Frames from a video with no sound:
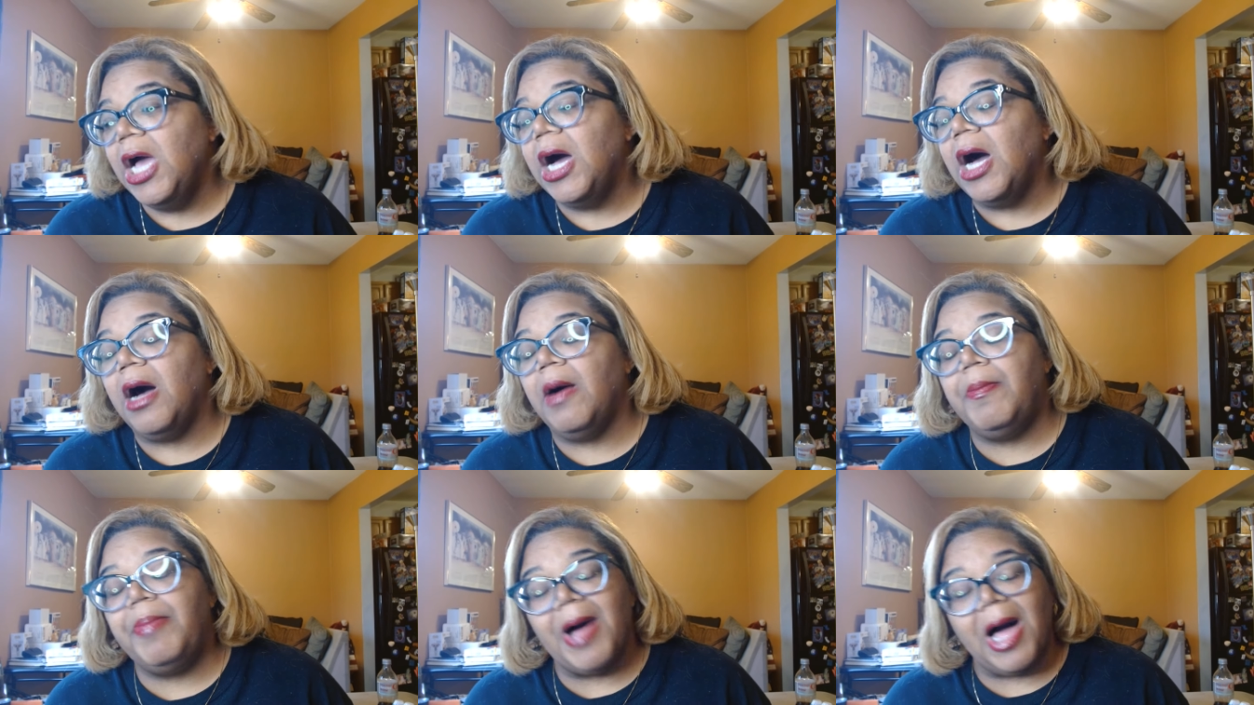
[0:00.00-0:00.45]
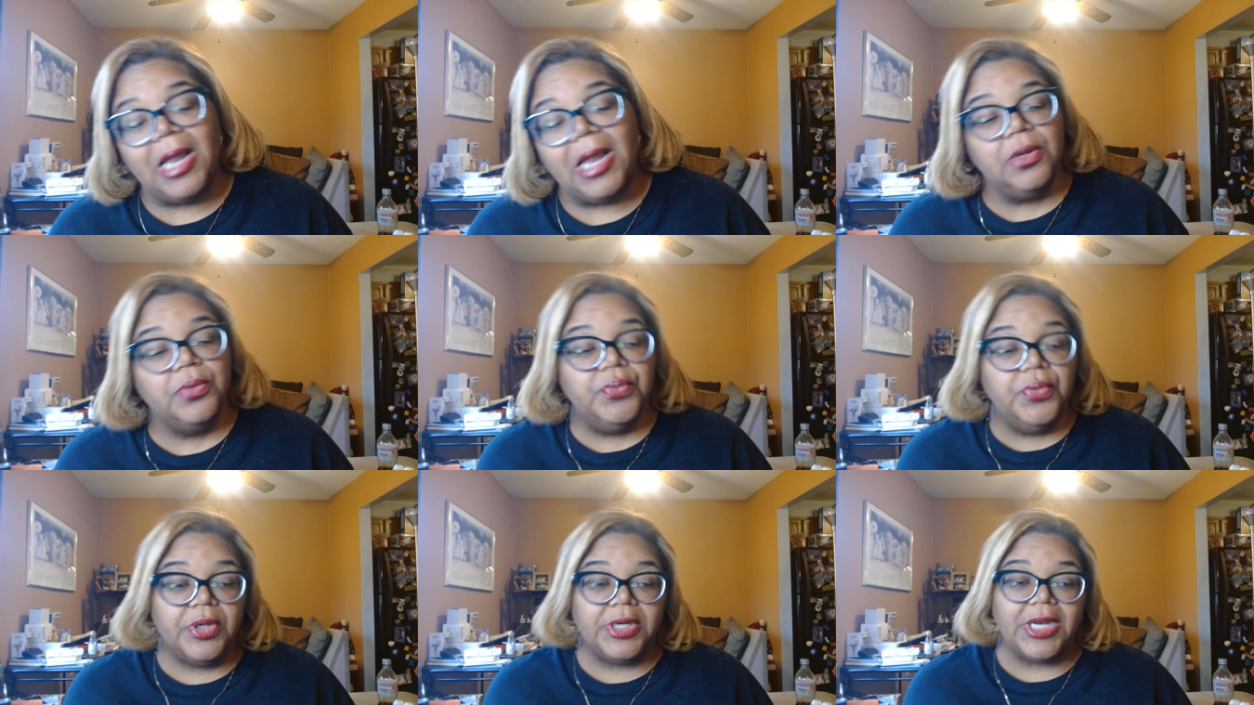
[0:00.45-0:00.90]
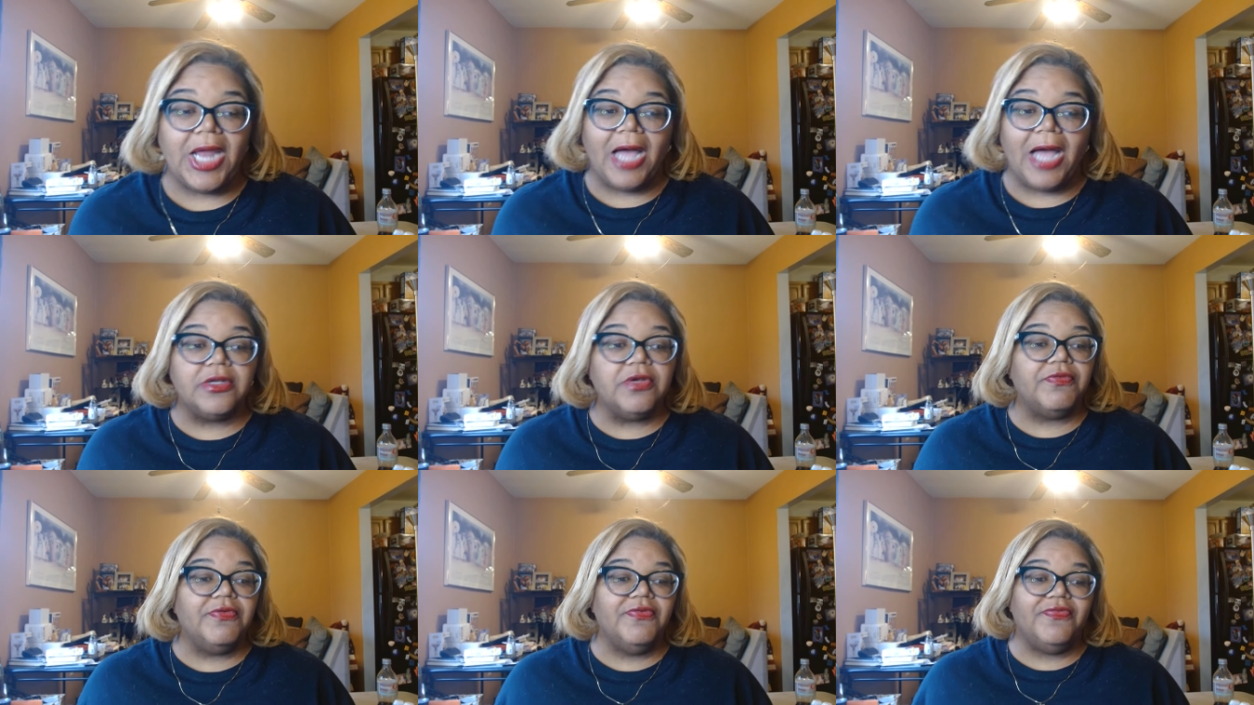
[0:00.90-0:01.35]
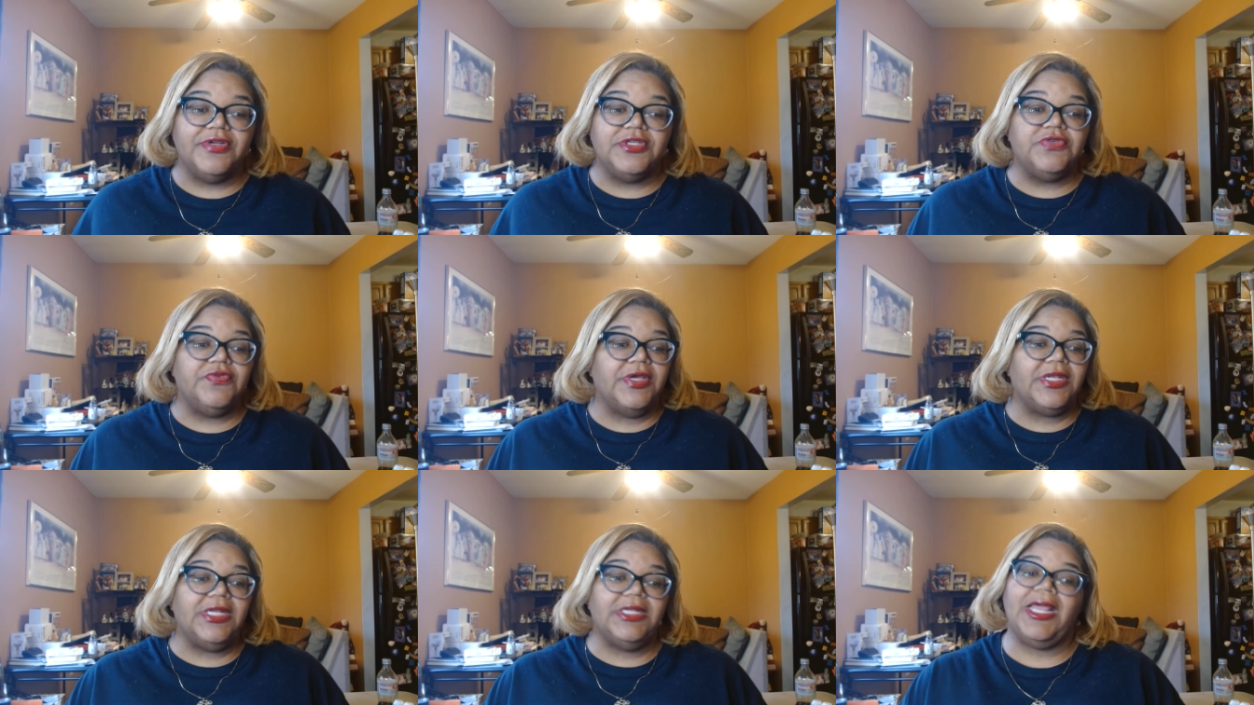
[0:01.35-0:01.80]
a bottle of water out the
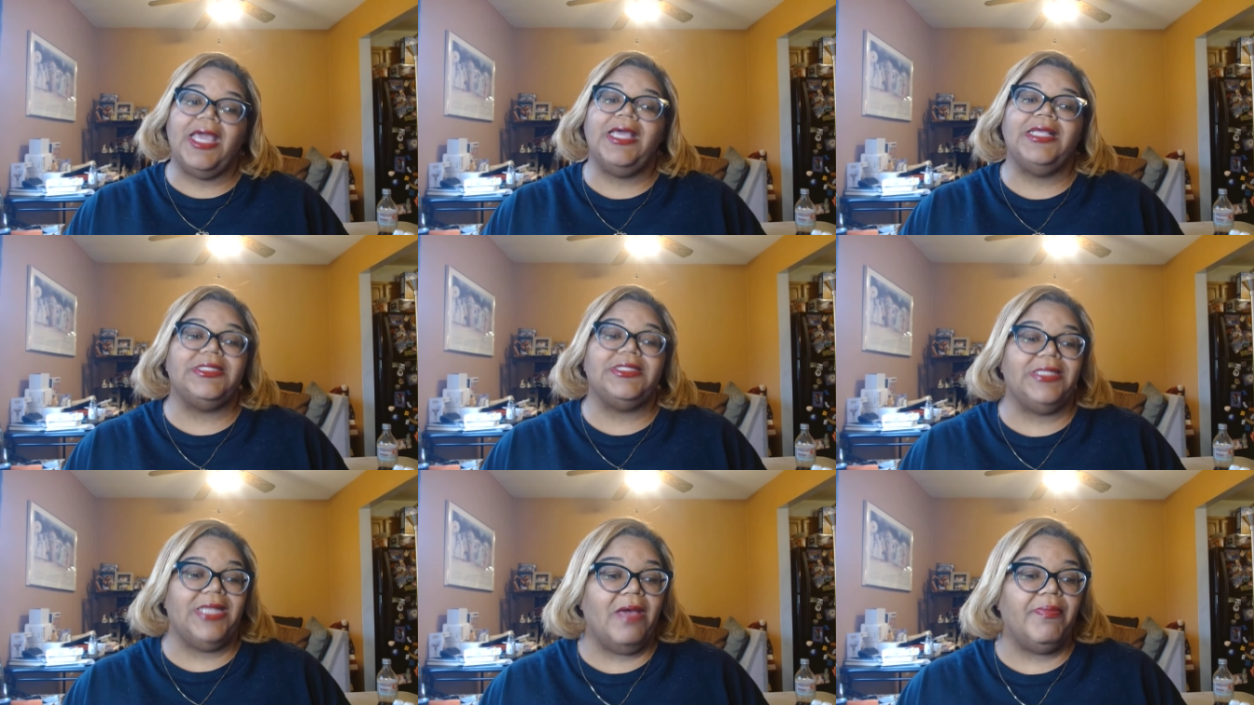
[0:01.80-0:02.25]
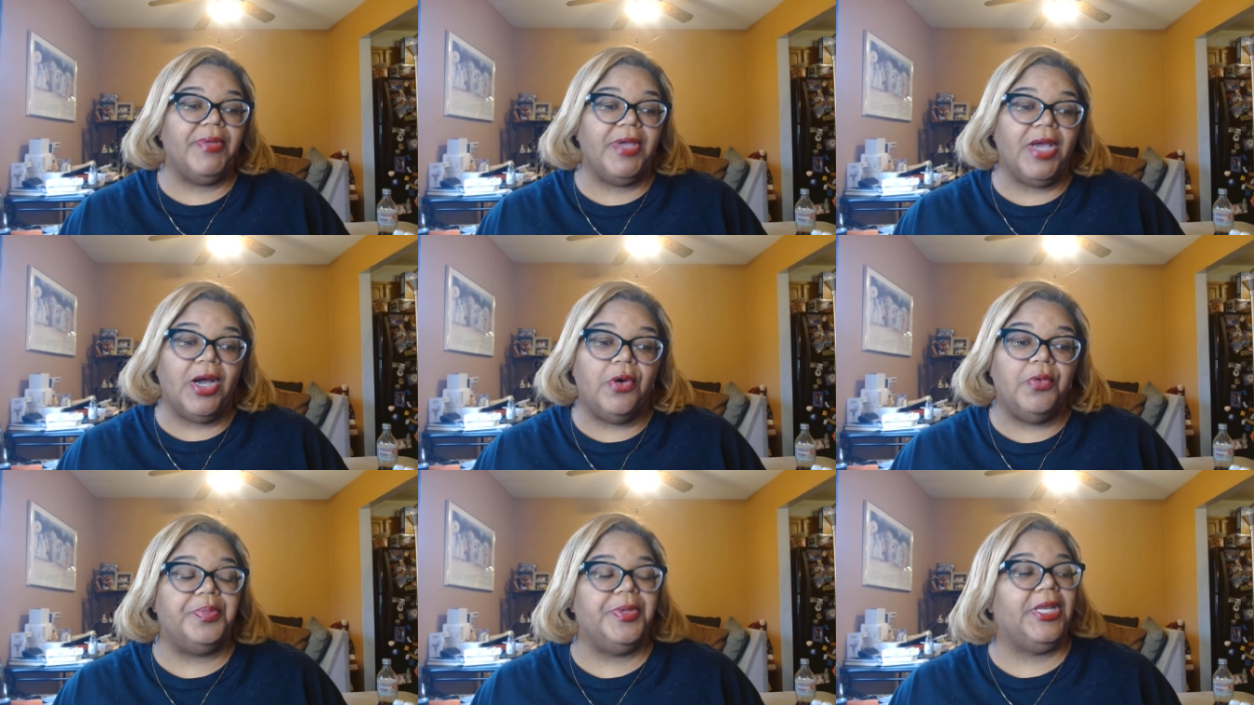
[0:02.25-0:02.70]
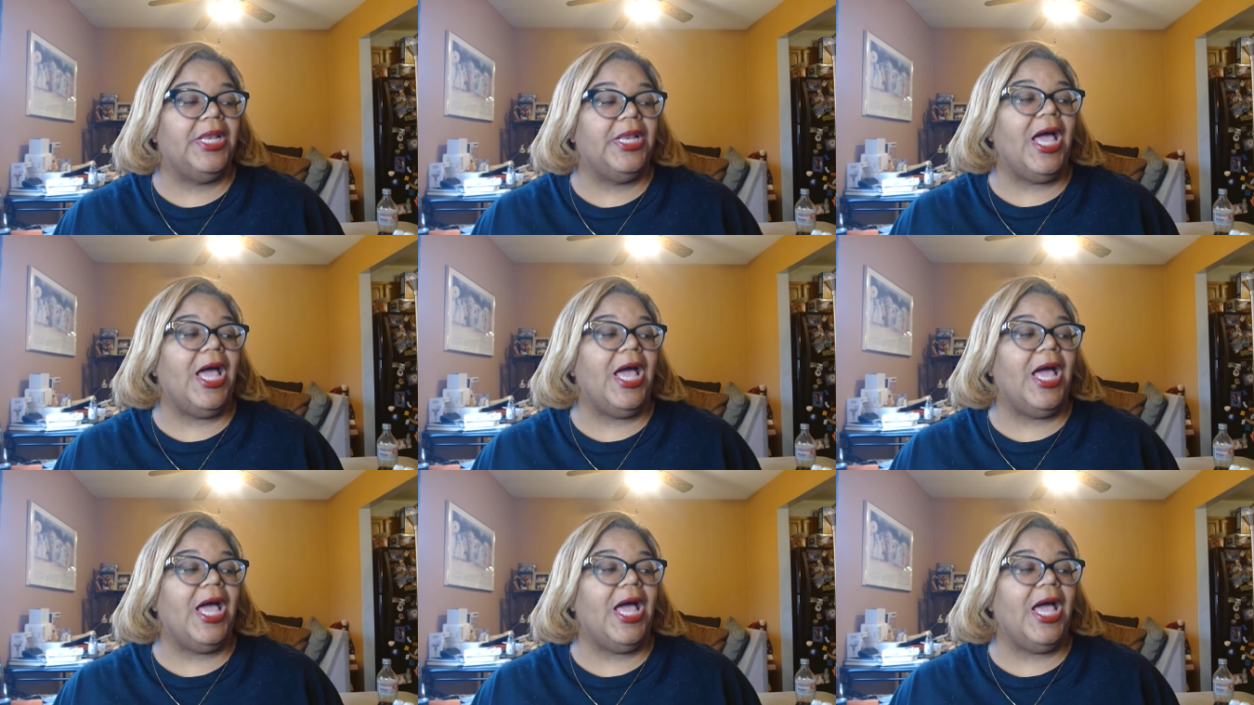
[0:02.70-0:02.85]
refrigerator that has not been opened.